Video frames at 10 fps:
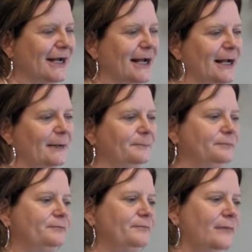
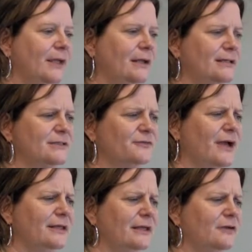Um, because if I,
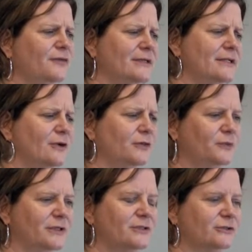I, think if I did all the
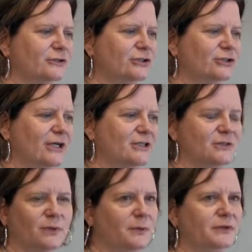research, I
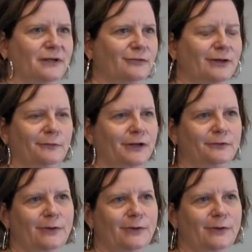just I would never get around to